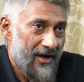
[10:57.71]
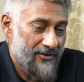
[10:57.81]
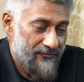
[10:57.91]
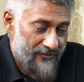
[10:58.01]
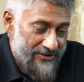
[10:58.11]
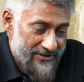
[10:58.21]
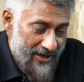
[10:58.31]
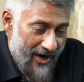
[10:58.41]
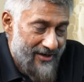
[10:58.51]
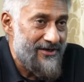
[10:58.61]
uh, which is
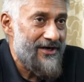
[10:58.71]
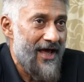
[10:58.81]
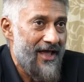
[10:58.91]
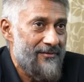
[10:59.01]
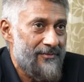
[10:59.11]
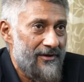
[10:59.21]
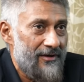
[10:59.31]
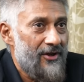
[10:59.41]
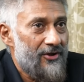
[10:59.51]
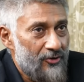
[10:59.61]

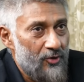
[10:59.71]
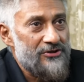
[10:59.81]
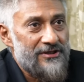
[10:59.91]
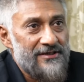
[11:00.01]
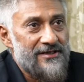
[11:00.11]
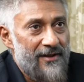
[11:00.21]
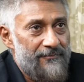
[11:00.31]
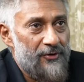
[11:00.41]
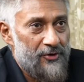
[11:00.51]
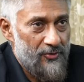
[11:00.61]
undeniable, those things I have put